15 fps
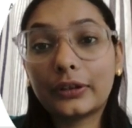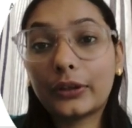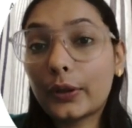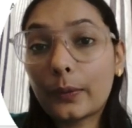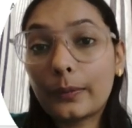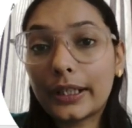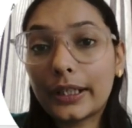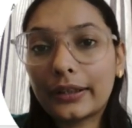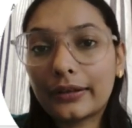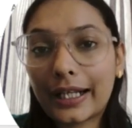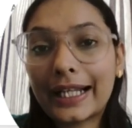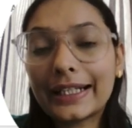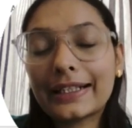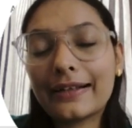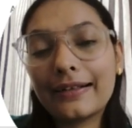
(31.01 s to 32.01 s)
globally,
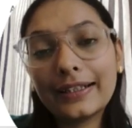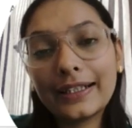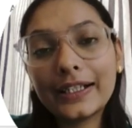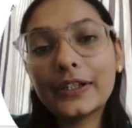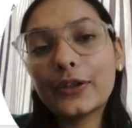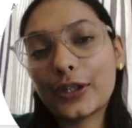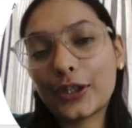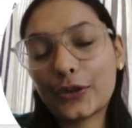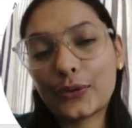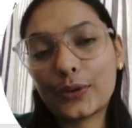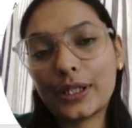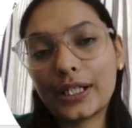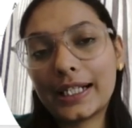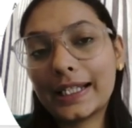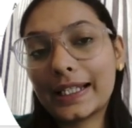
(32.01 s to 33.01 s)
and early
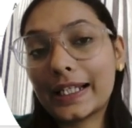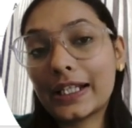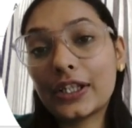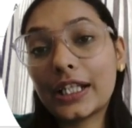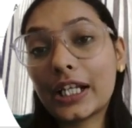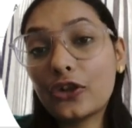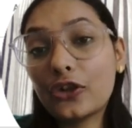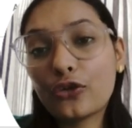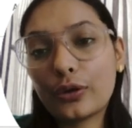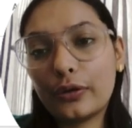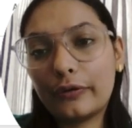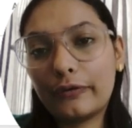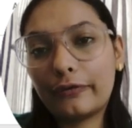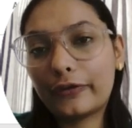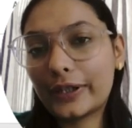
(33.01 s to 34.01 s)
detection is
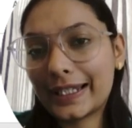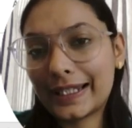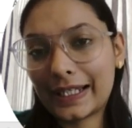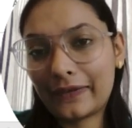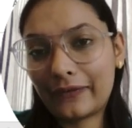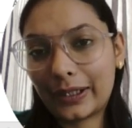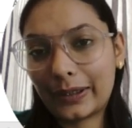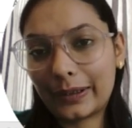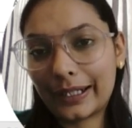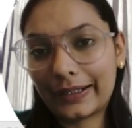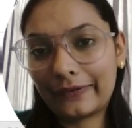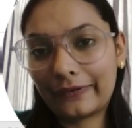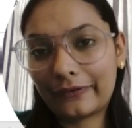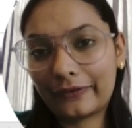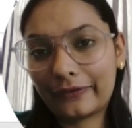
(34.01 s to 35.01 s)
essential for saving life.